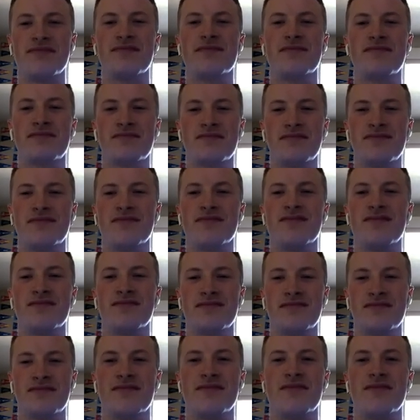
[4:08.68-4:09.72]

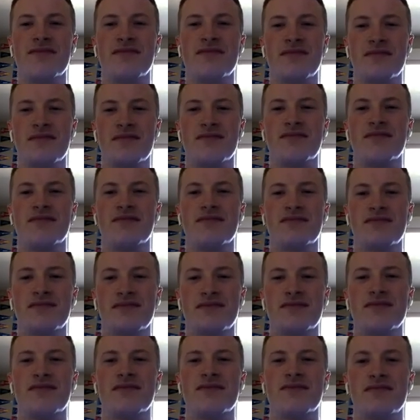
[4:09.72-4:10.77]

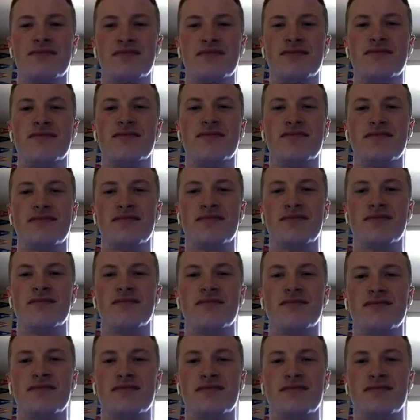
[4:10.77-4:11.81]

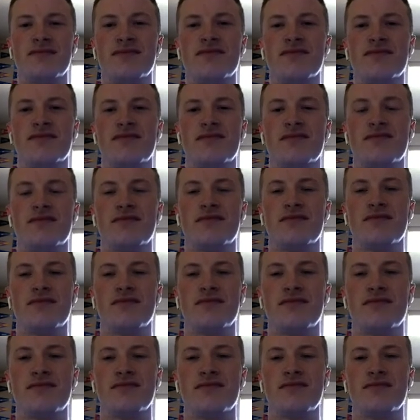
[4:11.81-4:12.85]

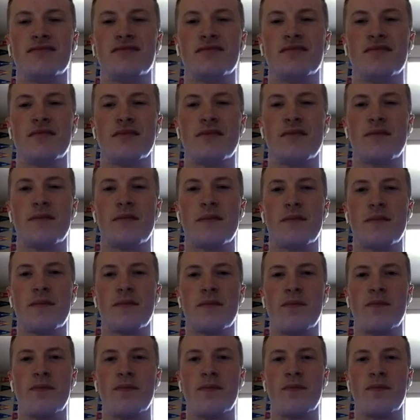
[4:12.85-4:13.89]

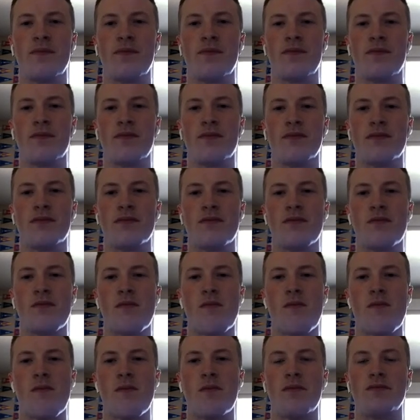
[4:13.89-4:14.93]

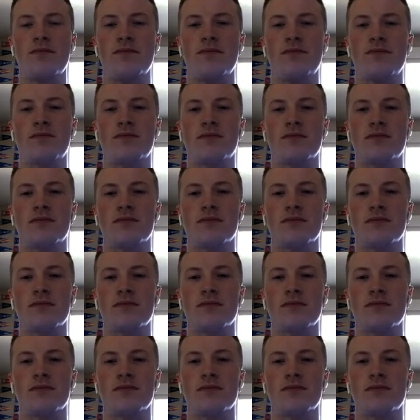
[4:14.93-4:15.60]
(silent)